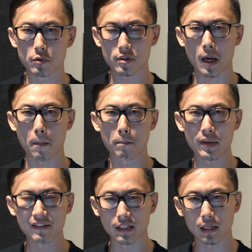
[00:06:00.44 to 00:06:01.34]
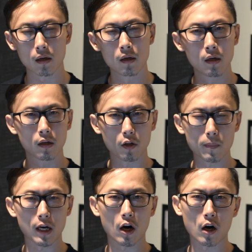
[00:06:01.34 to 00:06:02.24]
start pivoting a little
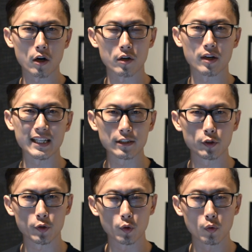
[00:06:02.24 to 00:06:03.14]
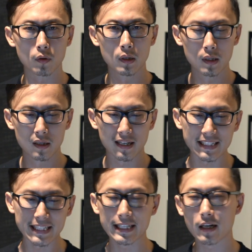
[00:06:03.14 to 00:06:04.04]
bit harder into
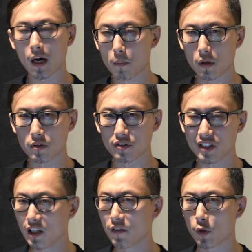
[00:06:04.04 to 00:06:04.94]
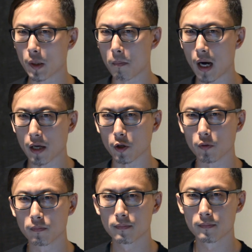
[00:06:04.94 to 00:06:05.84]
an e-commerce delivery
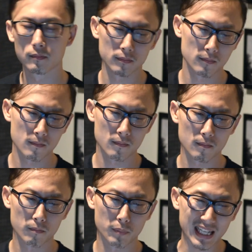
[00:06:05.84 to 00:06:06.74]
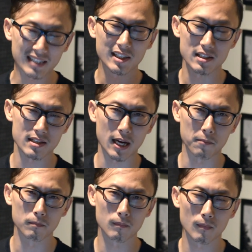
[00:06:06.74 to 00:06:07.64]
model. But that takes
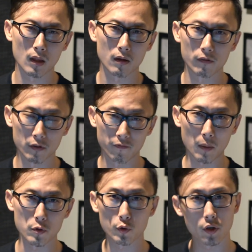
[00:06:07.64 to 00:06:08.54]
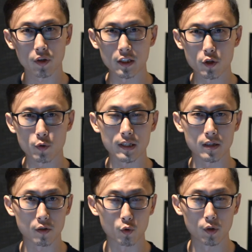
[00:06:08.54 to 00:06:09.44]
time. The pharmaceutical industry
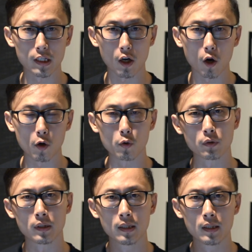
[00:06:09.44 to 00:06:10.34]
is a really old